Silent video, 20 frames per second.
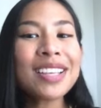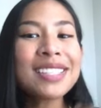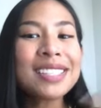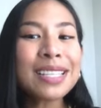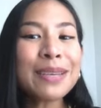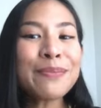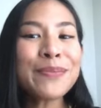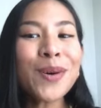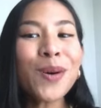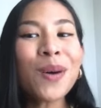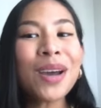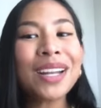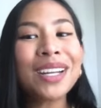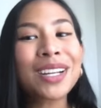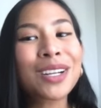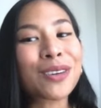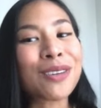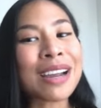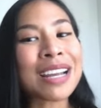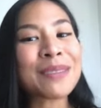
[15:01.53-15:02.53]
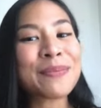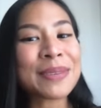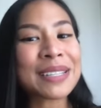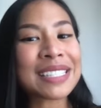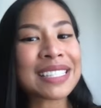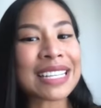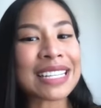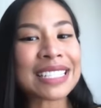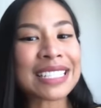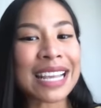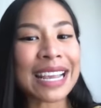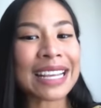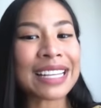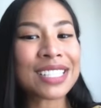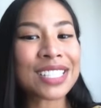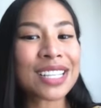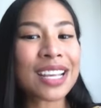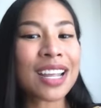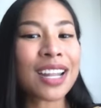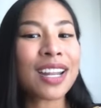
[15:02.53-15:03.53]
a simple and great
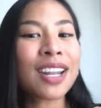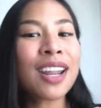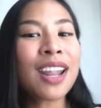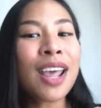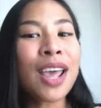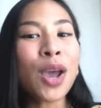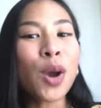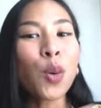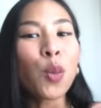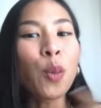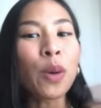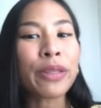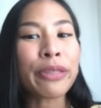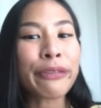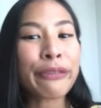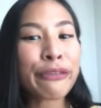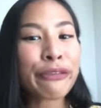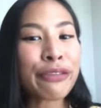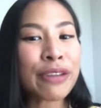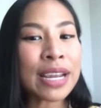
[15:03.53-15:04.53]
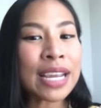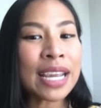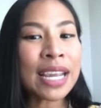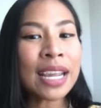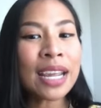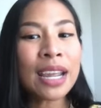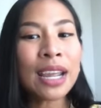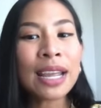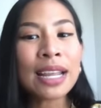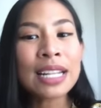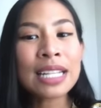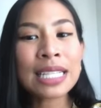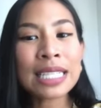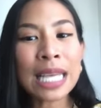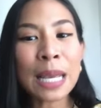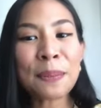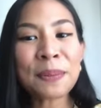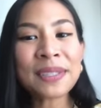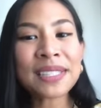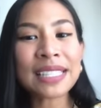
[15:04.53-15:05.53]
presentation with free
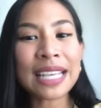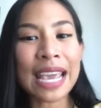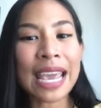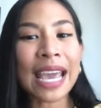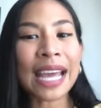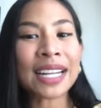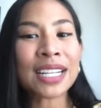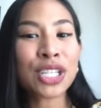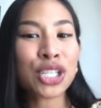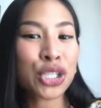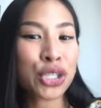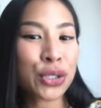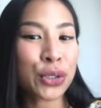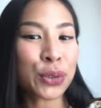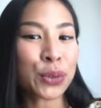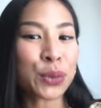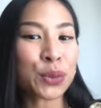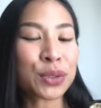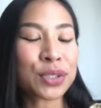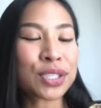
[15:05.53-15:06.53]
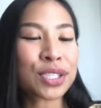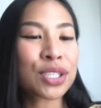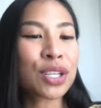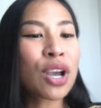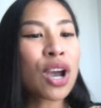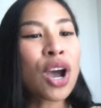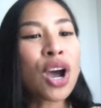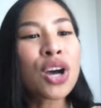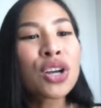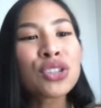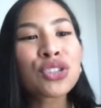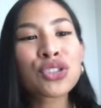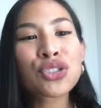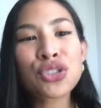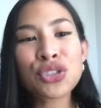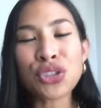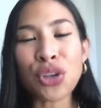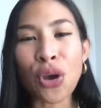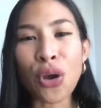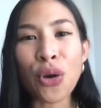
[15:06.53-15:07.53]
tips and tools.
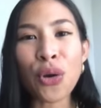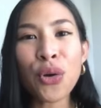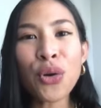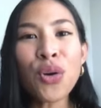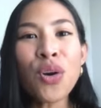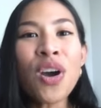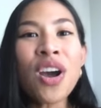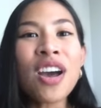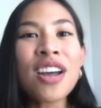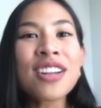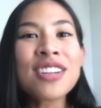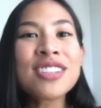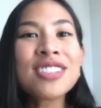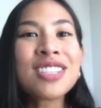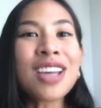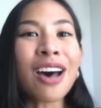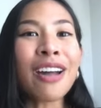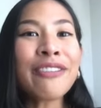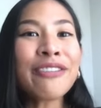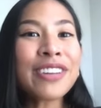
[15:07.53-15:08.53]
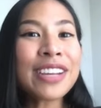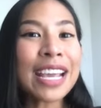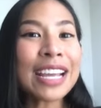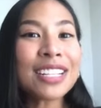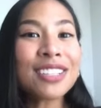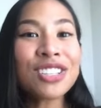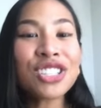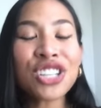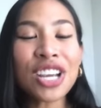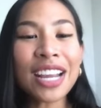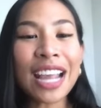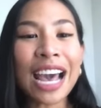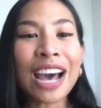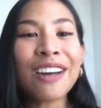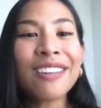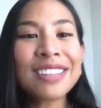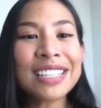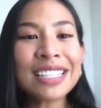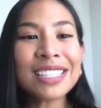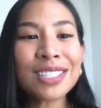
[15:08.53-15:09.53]
So don't forget to check
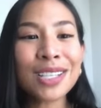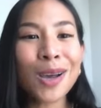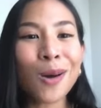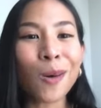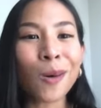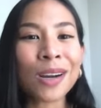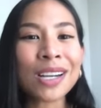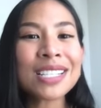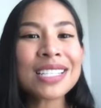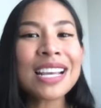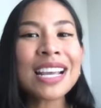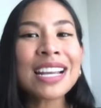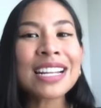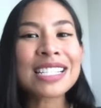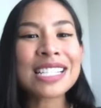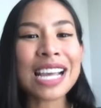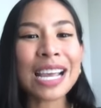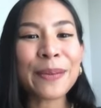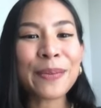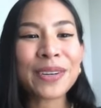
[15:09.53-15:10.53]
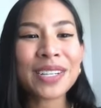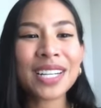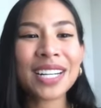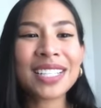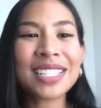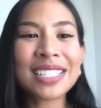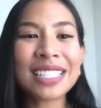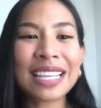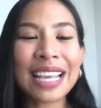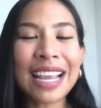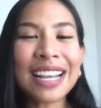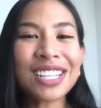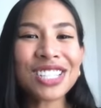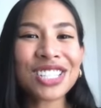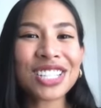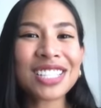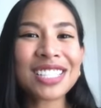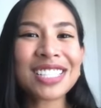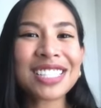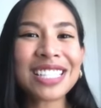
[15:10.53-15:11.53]
out this course, Thai
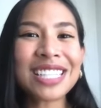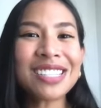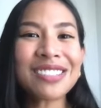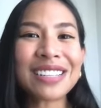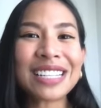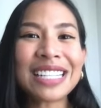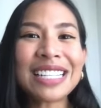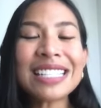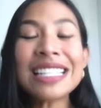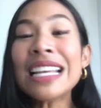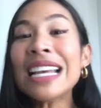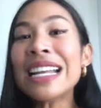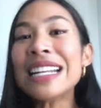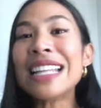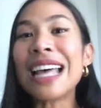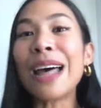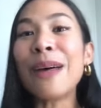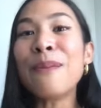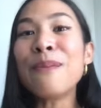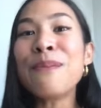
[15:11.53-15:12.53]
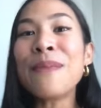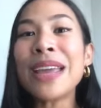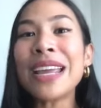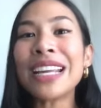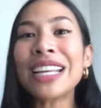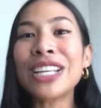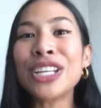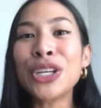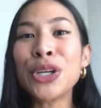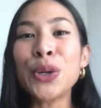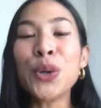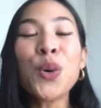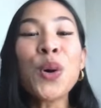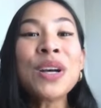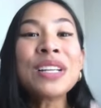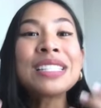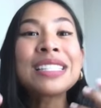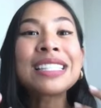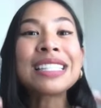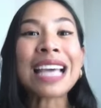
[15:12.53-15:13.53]
pronunciation series that make you
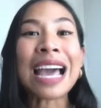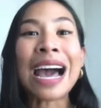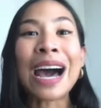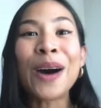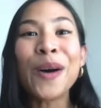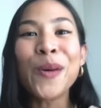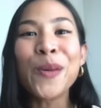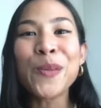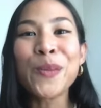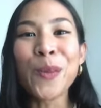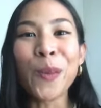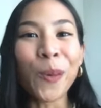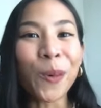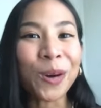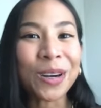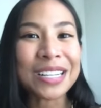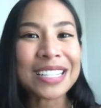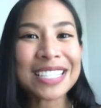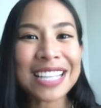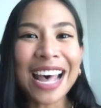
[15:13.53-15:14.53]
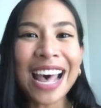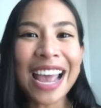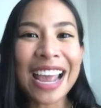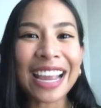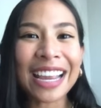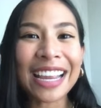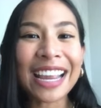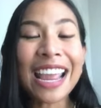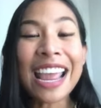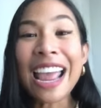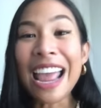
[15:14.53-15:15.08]
sound more Thai